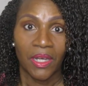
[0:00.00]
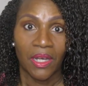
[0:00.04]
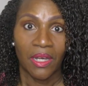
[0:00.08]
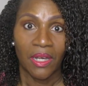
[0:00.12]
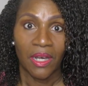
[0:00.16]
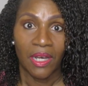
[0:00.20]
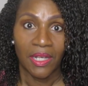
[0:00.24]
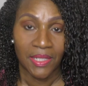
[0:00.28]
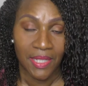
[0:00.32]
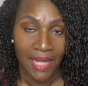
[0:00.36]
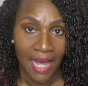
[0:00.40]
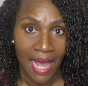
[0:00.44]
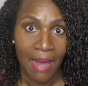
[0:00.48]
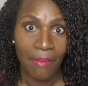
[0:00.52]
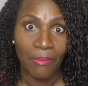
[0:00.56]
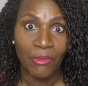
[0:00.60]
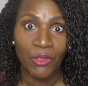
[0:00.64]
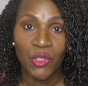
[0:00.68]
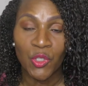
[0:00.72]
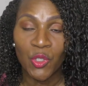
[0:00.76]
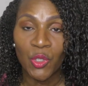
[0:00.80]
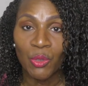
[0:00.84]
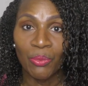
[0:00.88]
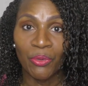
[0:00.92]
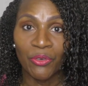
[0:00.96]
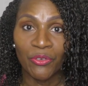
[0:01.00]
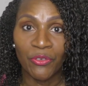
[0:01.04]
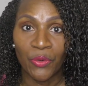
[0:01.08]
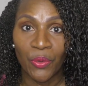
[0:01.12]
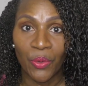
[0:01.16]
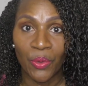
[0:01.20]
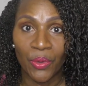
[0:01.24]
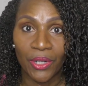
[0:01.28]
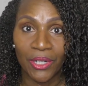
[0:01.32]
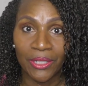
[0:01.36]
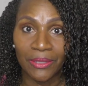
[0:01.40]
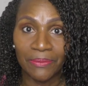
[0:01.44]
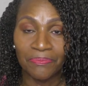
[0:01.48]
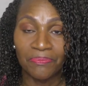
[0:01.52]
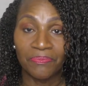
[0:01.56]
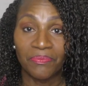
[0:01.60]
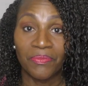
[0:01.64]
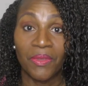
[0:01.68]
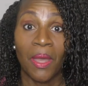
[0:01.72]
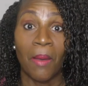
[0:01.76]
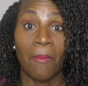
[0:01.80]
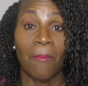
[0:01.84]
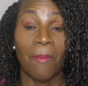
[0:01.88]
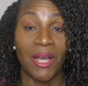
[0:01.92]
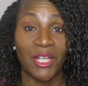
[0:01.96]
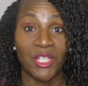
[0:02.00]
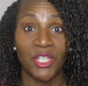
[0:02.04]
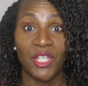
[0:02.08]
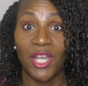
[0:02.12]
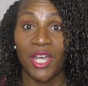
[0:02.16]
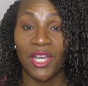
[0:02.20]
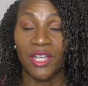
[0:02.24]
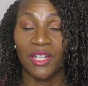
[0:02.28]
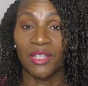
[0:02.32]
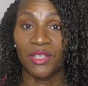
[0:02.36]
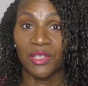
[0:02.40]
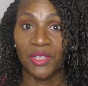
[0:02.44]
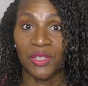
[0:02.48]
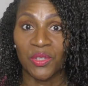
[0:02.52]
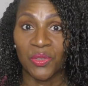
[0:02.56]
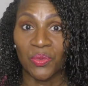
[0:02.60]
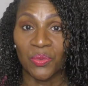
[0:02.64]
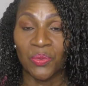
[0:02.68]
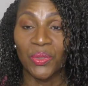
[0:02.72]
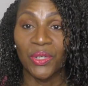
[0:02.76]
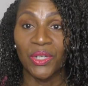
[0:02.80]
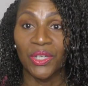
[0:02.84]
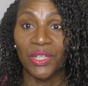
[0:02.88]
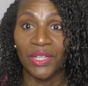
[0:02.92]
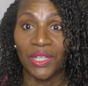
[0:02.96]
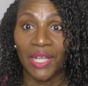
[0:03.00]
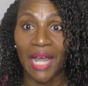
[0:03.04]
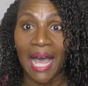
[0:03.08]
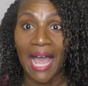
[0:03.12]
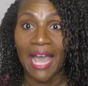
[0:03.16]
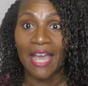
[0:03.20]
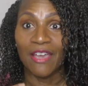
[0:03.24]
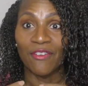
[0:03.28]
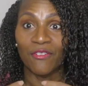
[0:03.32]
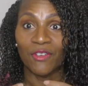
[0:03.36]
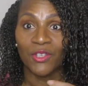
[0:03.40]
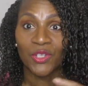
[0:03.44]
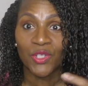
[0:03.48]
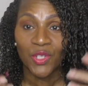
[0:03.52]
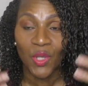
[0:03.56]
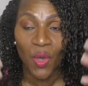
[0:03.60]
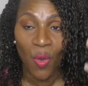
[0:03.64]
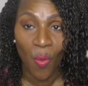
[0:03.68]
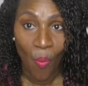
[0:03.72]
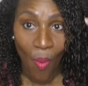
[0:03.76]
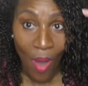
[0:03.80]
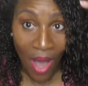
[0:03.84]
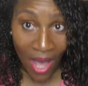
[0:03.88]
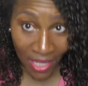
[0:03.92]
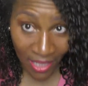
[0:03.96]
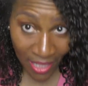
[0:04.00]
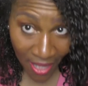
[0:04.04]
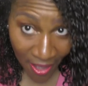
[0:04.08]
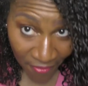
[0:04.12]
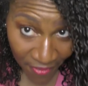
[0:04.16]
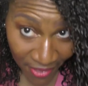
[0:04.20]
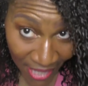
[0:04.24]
a time or two before, my channel is real life. So while I've